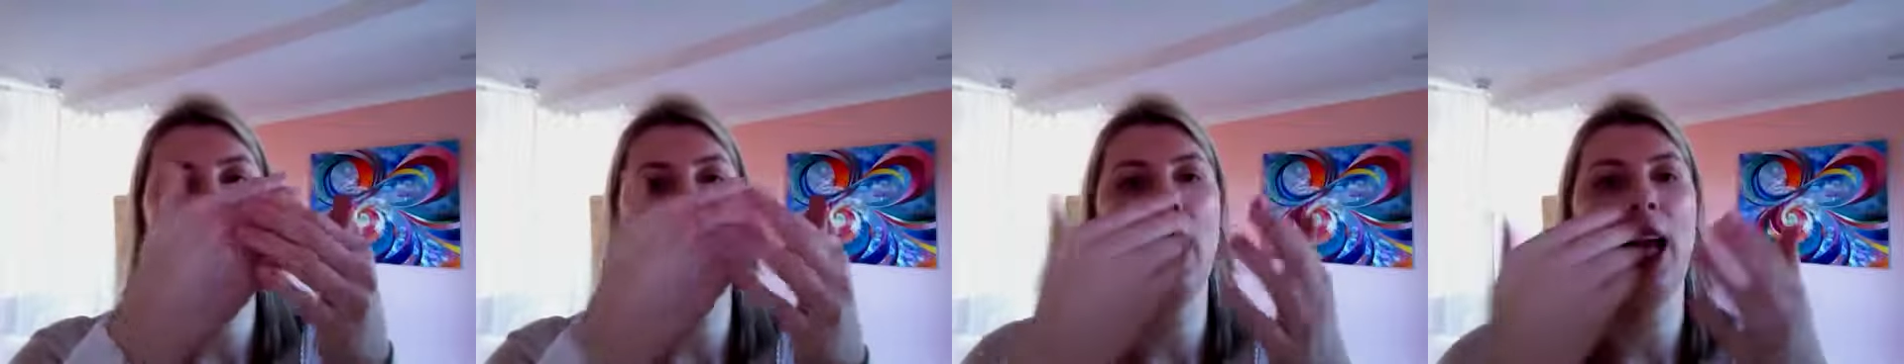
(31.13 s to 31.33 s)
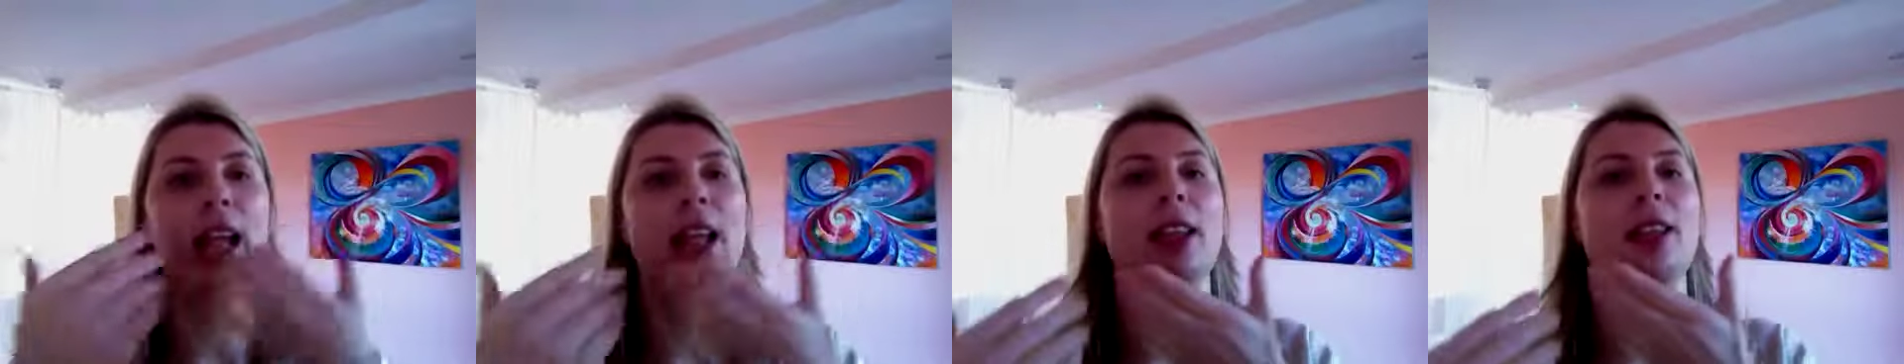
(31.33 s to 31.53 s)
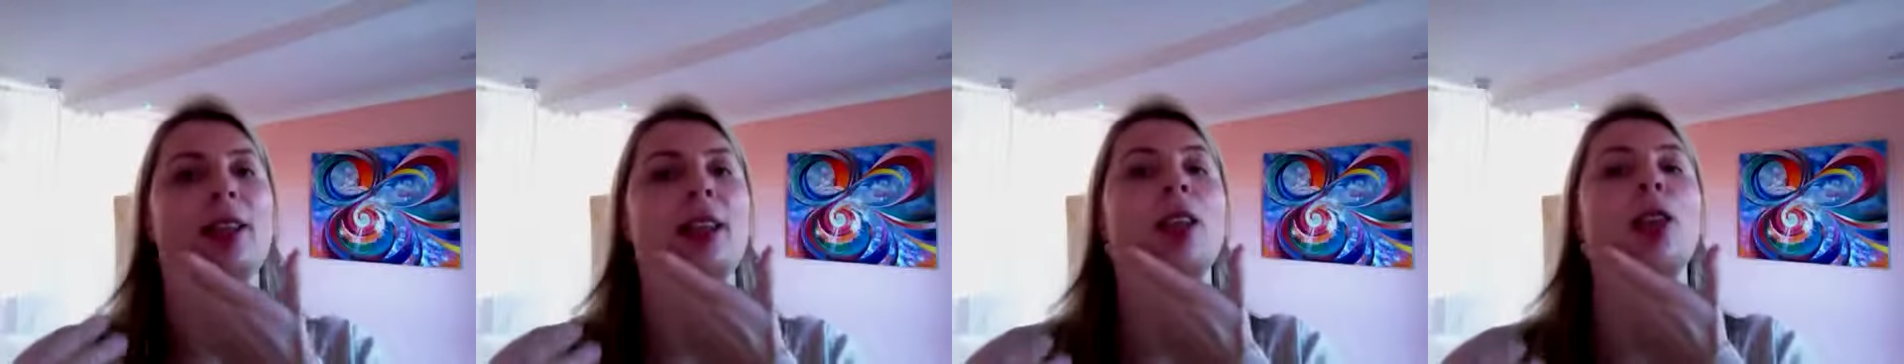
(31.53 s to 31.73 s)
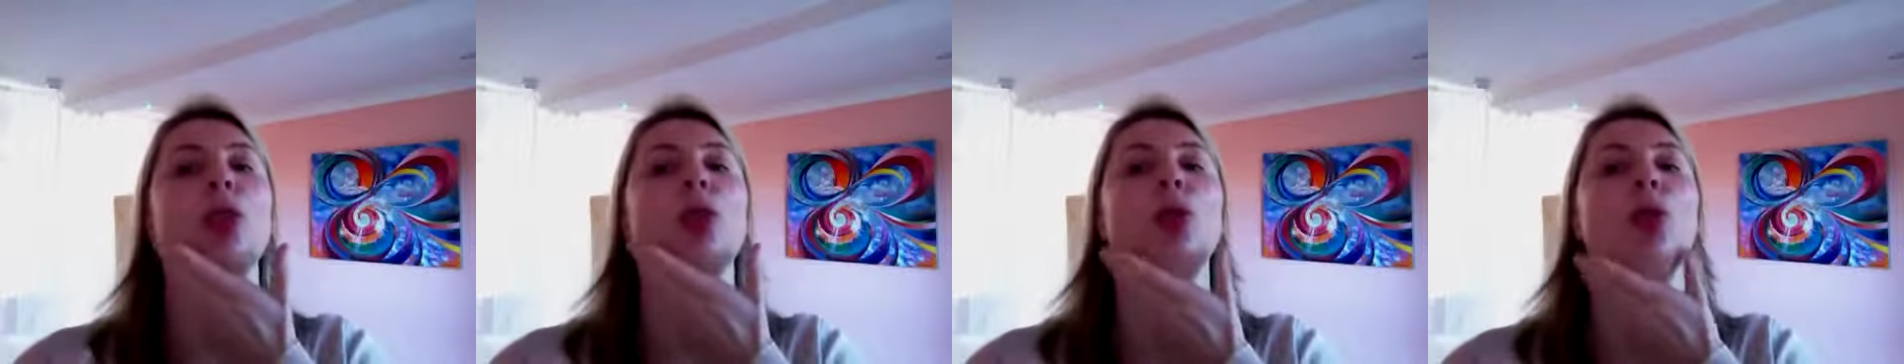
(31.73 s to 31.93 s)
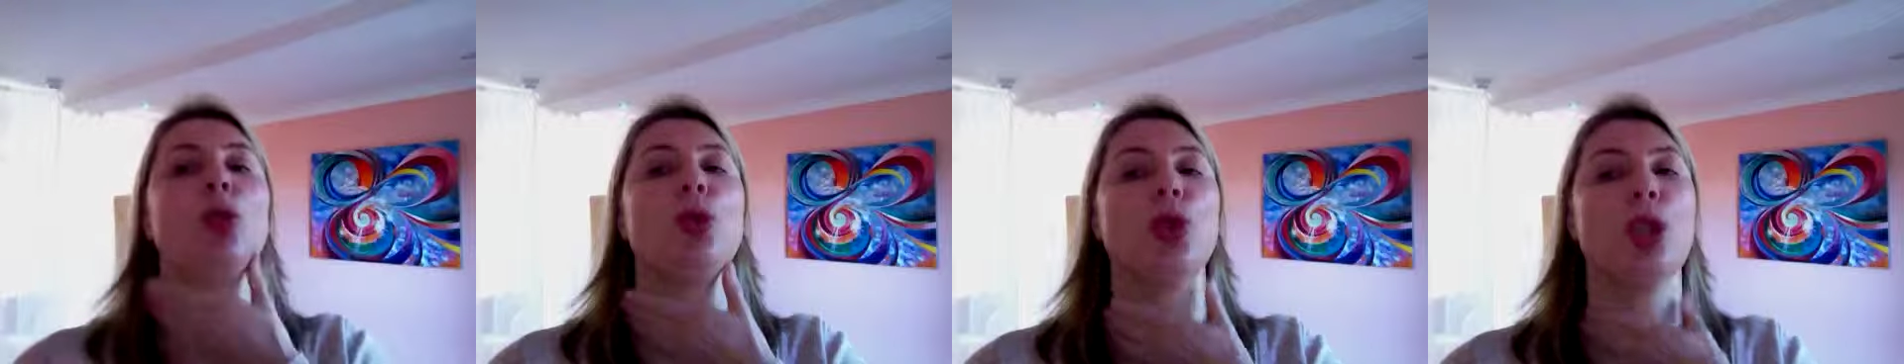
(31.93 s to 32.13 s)
hands and
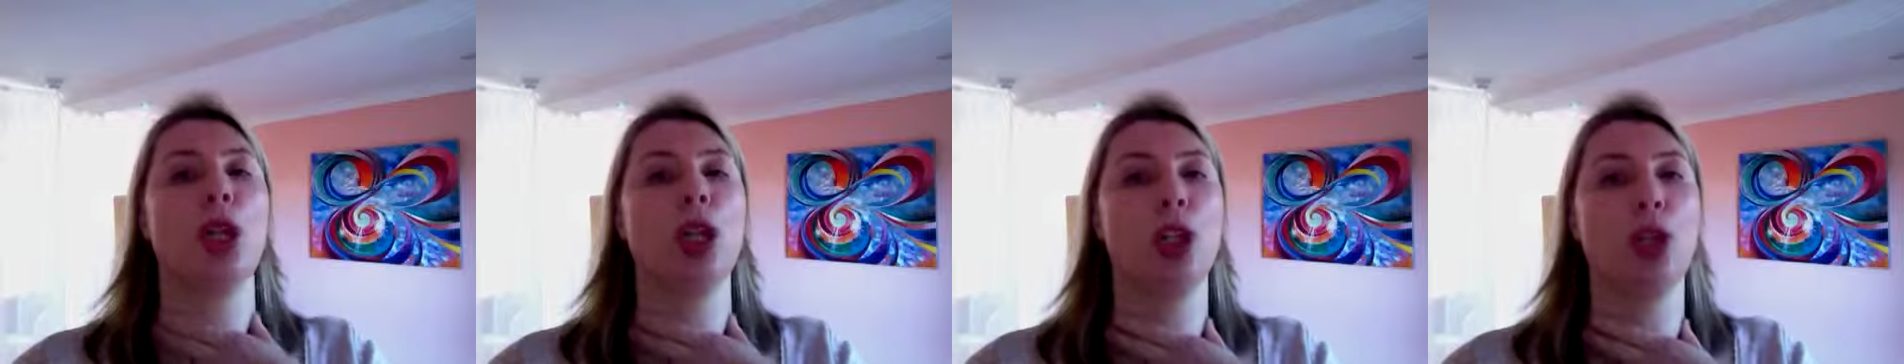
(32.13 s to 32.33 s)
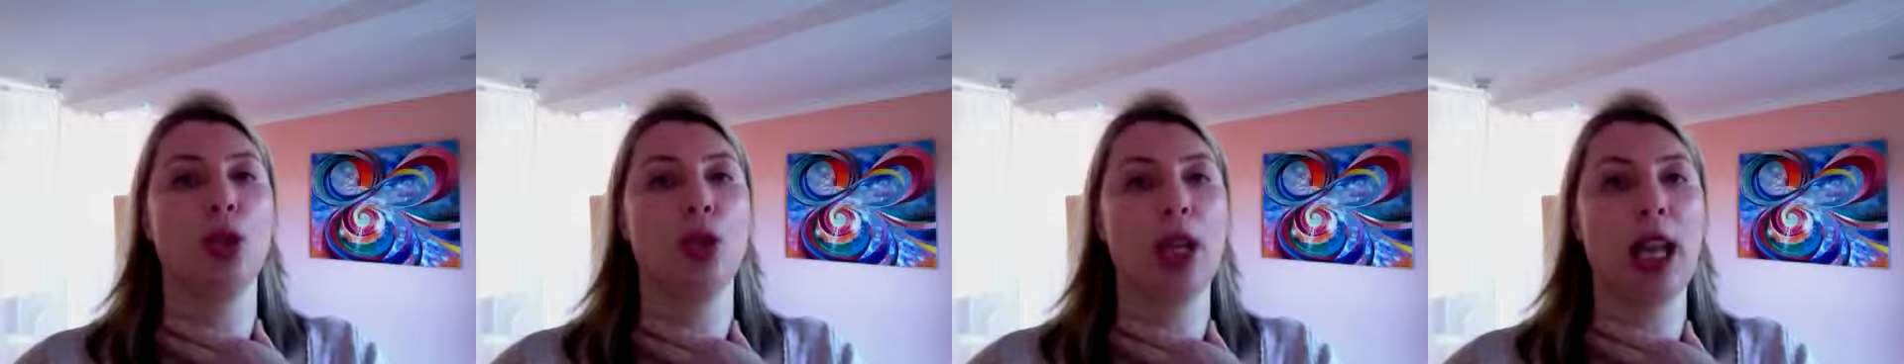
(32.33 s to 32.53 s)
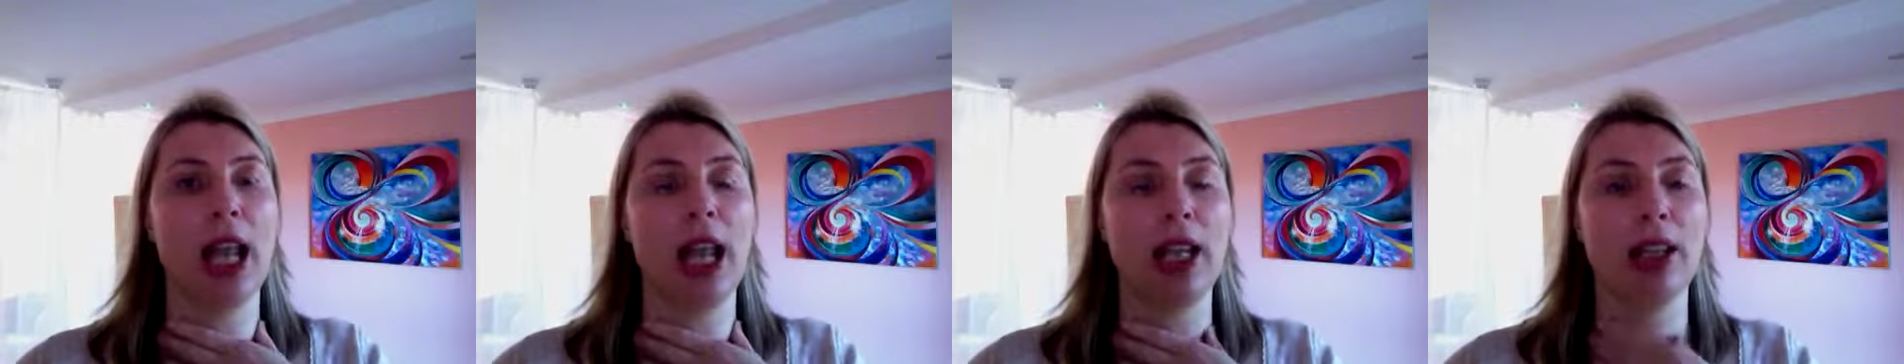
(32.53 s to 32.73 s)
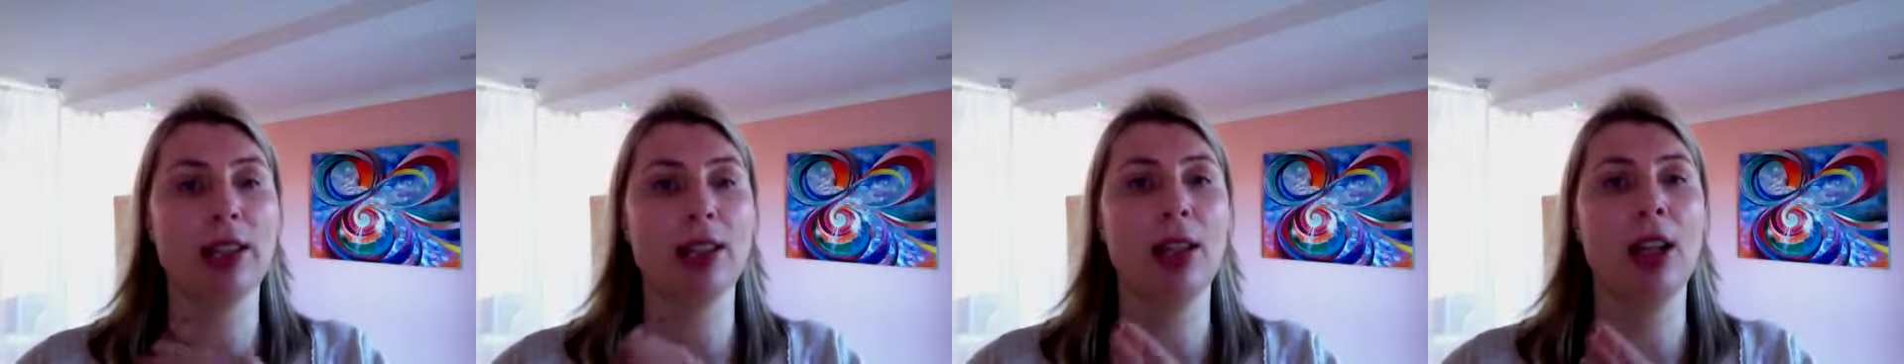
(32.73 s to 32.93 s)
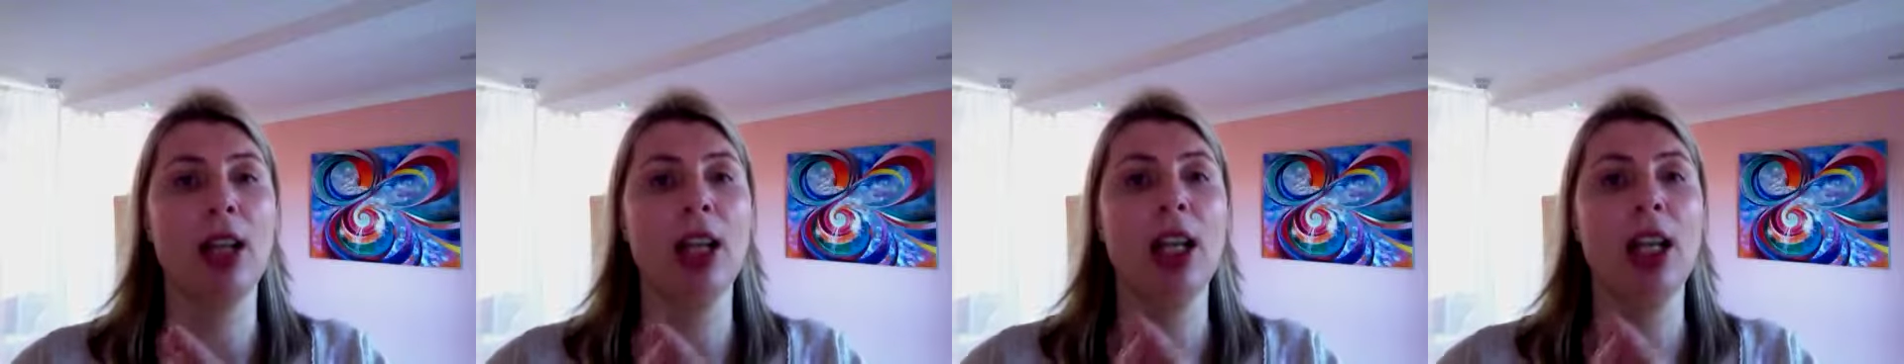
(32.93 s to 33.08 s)
also your necks